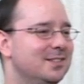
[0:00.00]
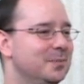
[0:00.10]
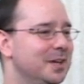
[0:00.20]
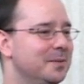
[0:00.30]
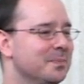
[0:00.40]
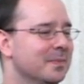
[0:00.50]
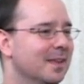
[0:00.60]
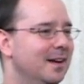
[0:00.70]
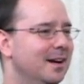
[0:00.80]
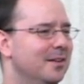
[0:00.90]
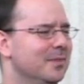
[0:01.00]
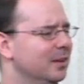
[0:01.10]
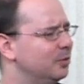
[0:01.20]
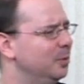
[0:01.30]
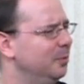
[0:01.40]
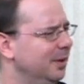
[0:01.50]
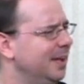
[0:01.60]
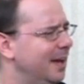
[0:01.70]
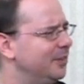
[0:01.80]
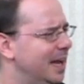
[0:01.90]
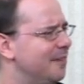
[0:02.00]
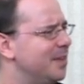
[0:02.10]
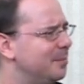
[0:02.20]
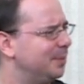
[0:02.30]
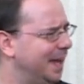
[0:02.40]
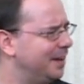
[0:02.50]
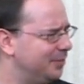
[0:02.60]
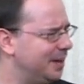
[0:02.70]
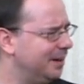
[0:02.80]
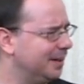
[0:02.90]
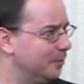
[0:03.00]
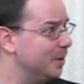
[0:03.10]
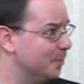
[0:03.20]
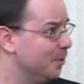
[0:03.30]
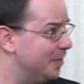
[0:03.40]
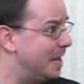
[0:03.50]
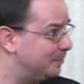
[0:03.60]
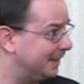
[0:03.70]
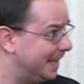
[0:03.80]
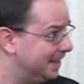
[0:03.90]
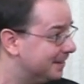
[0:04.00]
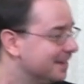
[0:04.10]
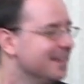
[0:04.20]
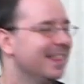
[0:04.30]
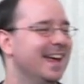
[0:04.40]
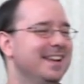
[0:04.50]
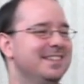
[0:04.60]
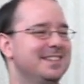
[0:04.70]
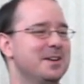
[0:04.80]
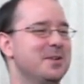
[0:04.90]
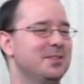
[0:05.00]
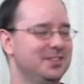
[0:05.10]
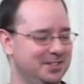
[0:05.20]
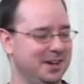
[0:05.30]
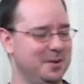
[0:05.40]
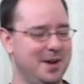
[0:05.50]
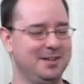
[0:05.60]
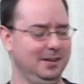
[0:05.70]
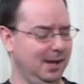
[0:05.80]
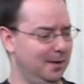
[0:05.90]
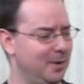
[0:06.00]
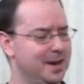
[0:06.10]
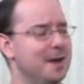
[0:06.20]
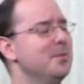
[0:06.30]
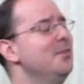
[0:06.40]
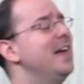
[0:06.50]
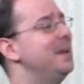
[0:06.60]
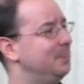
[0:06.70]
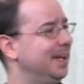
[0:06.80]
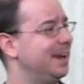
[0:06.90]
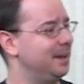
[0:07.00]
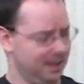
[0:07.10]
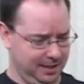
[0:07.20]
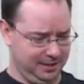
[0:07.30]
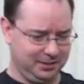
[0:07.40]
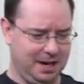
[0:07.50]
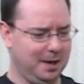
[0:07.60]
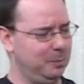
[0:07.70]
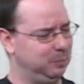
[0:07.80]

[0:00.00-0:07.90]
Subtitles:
to me, do we really have to have that planet there? Can we move that planet? And so just talking about, why not move that planet? An entire